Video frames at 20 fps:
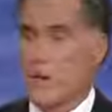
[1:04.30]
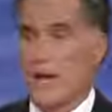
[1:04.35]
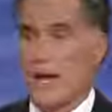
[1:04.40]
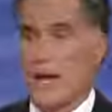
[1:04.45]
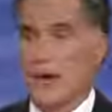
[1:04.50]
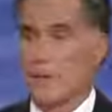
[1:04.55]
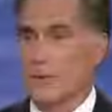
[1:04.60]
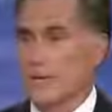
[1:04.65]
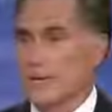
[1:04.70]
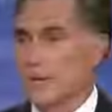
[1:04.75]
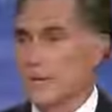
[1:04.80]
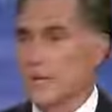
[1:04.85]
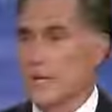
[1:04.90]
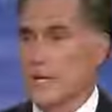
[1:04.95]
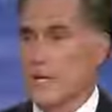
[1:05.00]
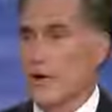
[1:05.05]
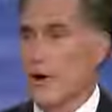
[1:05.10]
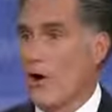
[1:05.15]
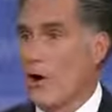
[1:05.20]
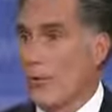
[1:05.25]
of all, I will
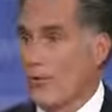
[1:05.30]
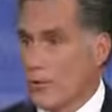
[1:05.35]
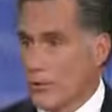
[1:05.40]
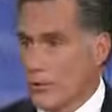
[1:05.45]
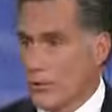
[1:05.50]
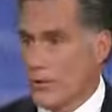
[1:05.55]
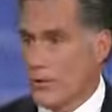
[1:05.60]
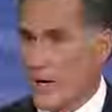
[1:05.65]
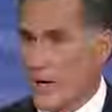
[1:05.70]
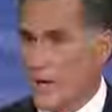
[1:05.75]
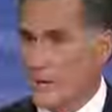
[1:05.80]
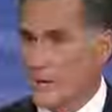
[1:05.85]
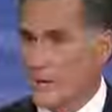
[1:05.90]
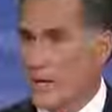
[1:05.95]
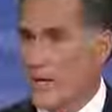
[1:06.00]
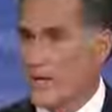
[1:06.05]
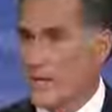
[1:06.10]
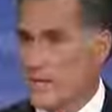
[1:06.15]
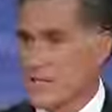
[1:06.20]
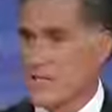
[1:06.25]
eliminate all programs
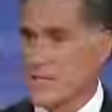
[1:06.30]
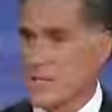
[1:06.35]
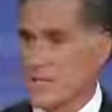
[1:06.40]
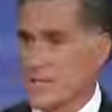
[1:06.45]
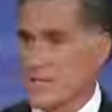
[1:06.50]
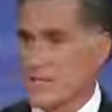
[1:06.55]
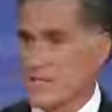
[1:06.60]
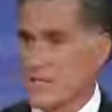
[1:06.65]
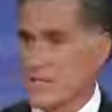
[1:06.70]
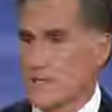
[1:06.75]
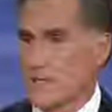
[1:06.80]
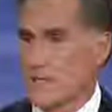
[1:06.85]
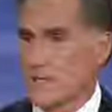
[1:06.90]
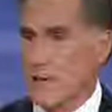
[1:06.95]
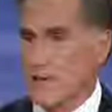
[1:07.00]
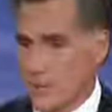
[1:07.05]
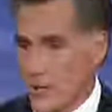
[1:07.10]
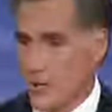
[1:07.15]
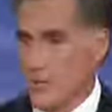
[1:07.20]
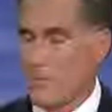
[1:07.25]
by this test
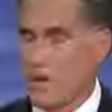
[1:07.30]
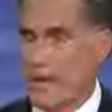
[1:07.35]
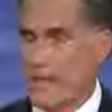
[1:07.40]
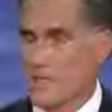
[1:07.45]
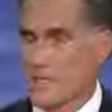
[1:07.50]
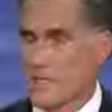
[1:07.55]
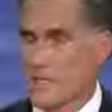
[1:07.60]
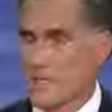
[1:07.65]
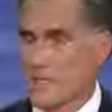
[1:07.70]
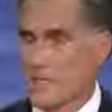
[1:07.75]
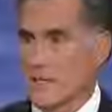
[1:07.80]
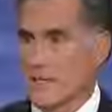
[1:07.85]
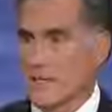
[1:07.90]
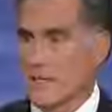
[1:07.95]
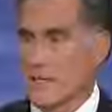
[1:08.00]
if they don't pass it.